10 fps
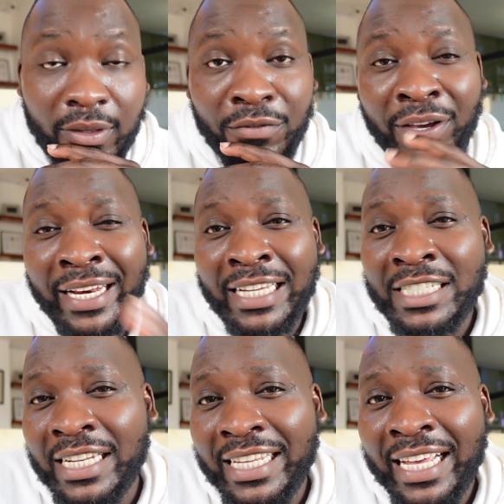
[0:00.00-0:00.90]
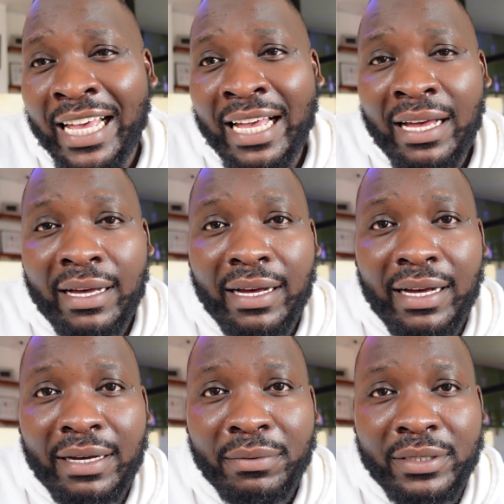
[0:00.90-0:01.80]
Financially,
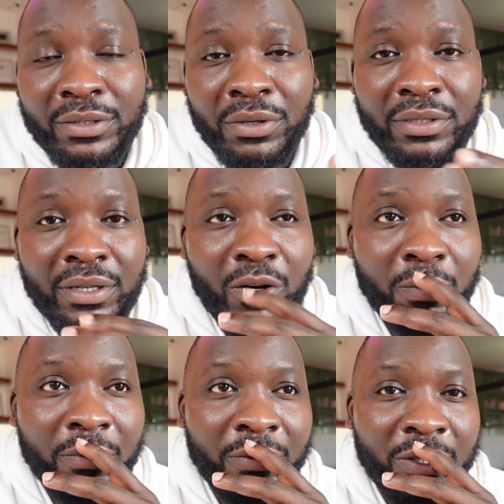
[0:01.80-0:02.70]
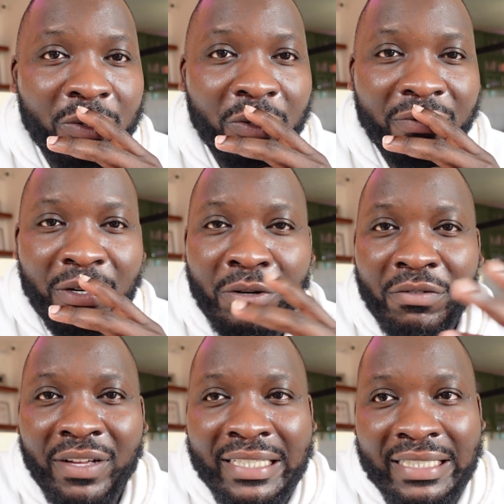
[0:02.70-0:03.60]
what's going to help me resolve a lot
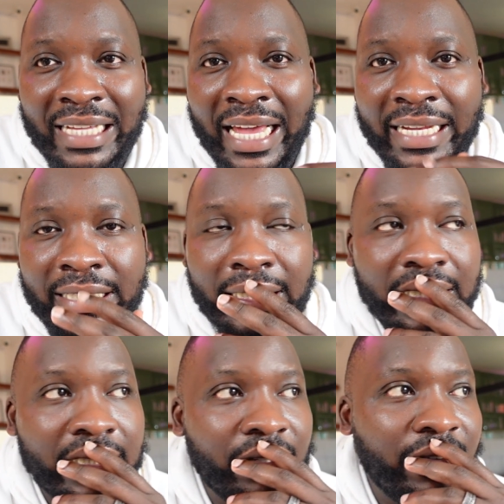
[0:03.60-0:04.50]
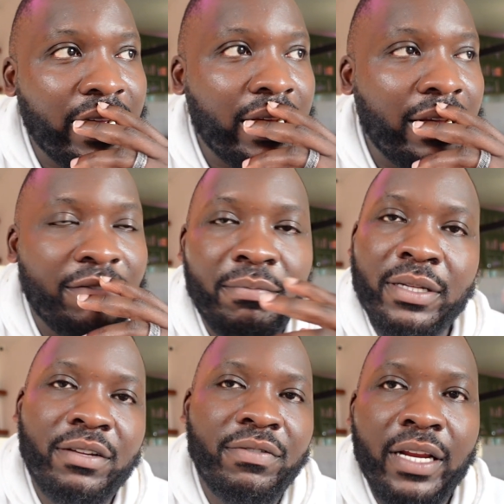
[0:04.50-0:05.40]
of anxiety is if I can have
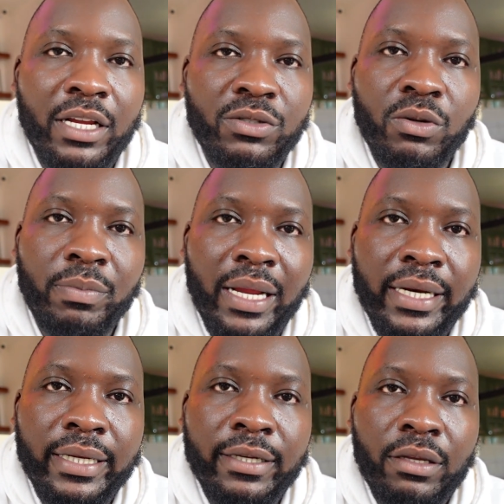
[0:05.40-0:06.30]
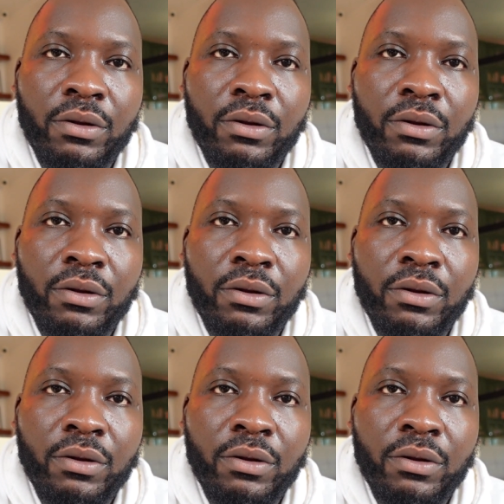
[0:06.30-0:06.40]
better financial planning.